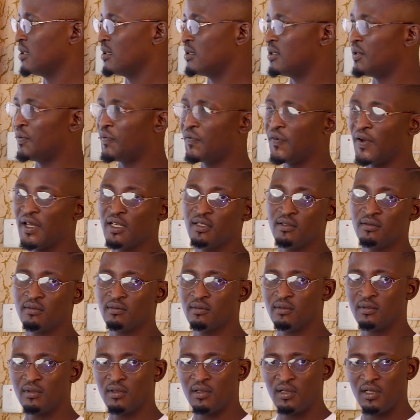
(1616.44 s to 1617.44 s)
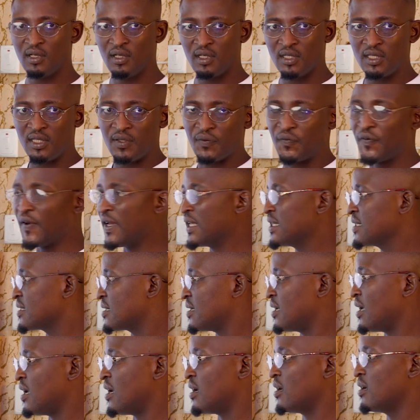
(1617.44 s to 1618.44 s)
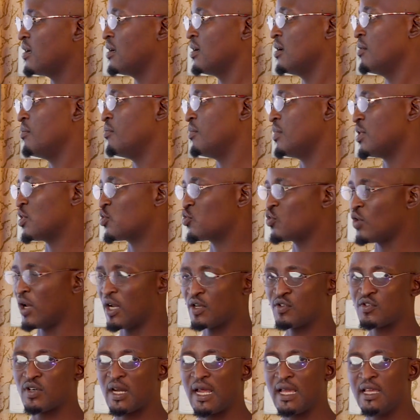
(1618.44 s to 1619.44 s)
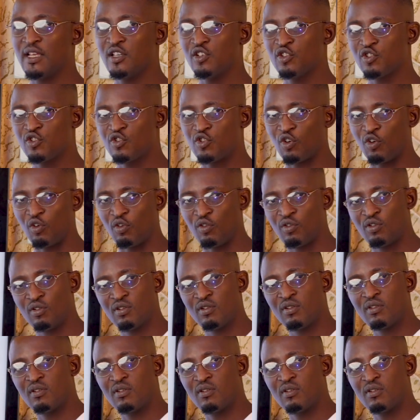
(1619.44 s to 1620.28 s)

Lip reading: Defense here means you are trying to